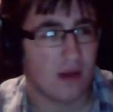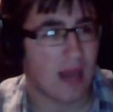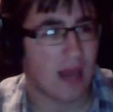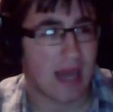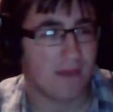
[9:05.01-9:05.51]

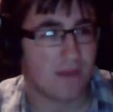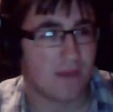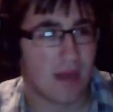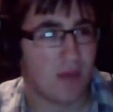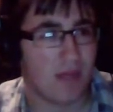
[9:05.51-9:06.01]
I'd
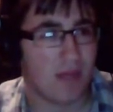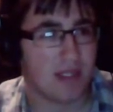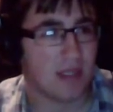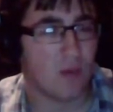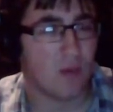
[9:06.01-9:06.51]
probably be
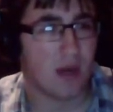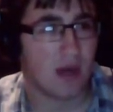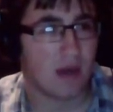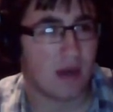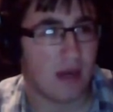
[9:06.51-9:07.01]

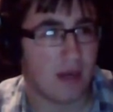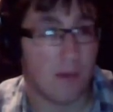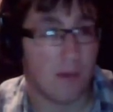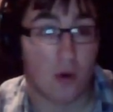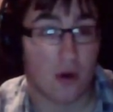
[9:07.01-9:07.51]
somewhere in a
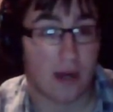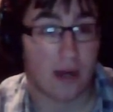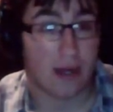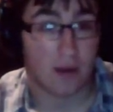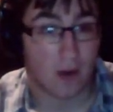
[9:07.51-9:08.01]
morgue,
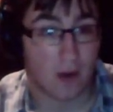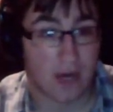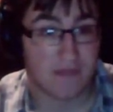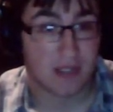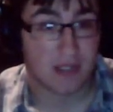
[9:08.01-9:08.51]
in a
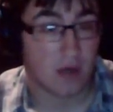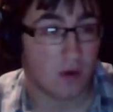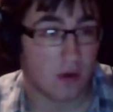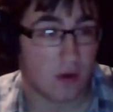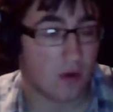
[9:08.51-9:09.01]

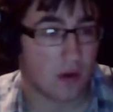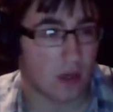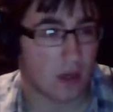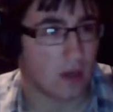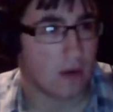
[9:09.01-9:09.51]
gravestone,
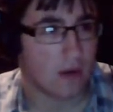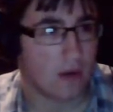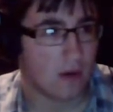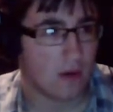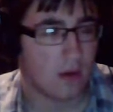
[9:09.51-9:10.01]
or
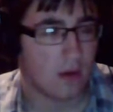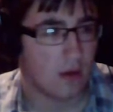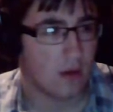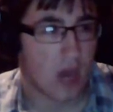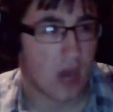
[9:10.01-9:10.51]

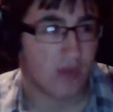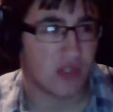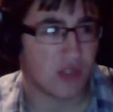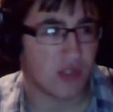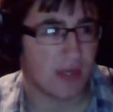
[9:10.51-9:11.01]
on the
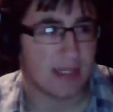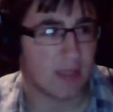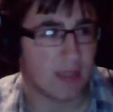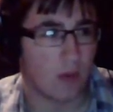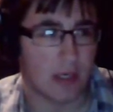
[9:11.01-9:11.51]
street
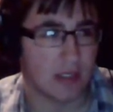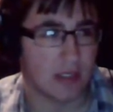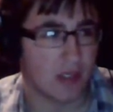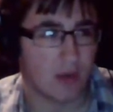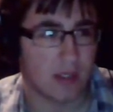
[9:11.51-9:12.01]
somewhere
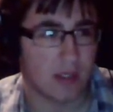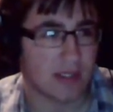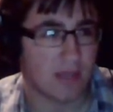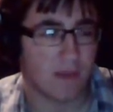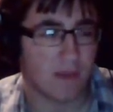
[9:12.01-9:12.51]
doing
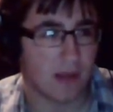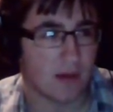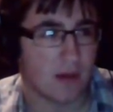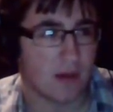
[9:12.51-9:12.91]
something.